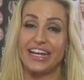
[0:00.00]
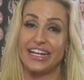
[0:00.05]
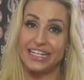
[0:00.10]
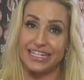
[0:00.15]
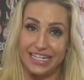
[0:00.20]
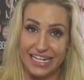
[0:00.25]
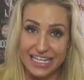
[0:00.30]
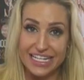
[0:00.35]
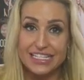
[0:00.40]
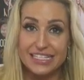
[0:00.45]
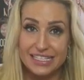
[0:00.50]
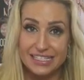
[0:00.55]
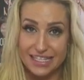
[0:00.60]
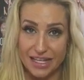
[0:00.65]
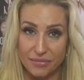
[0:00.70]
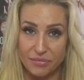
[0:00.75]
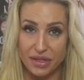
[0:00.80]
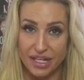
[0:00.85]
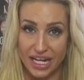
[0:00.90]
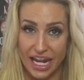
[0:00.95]
and it needs
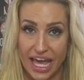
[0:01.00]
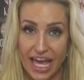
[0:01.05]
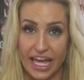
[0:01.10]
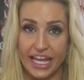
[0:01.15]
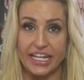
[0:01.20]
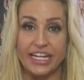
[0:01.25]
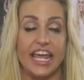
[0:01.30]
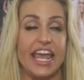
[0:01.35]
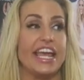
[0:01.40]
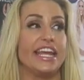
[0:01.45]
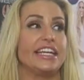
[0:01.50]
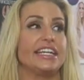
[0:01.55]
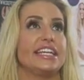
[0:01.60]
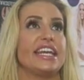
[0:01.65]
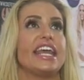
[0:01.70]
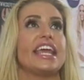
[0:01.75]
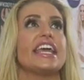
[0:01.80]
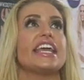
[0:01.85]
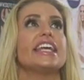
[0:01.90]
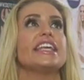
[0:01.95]
stimulating, it
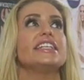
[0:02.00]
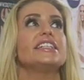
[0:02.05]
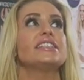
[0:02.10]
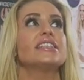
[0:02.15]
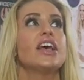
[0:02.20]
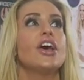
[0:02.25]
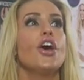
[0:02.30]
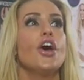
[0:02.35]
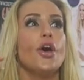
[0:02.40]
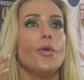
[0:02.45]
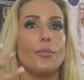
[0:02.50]
needs